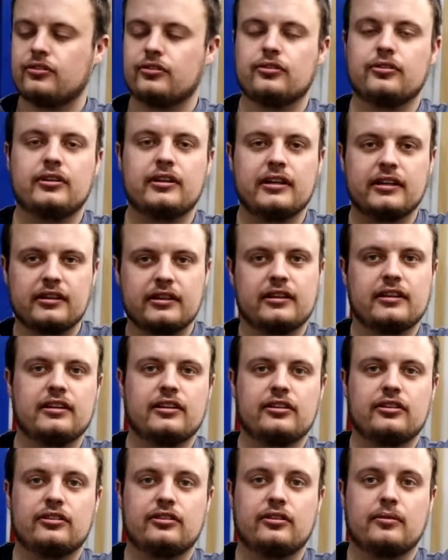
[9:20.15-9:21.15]
to get
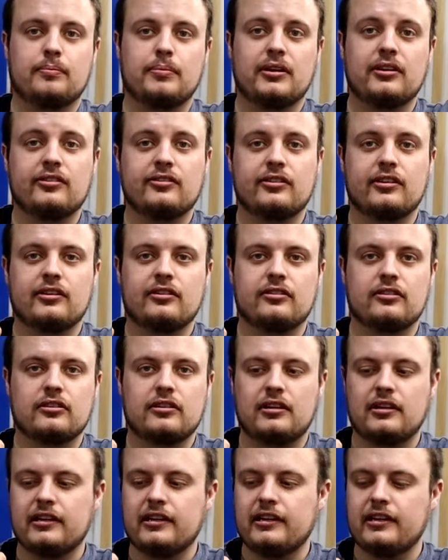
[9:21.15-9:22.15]
these pistons
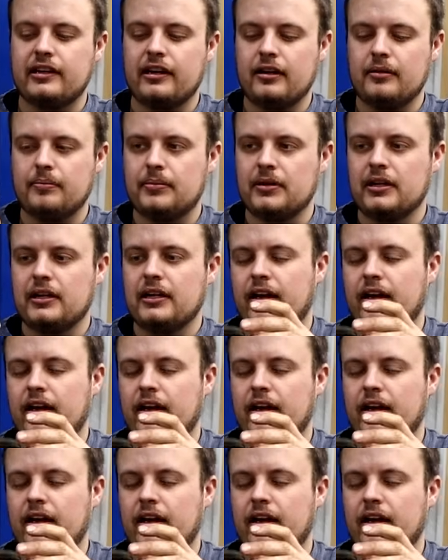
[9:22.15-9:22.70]
cleaned up,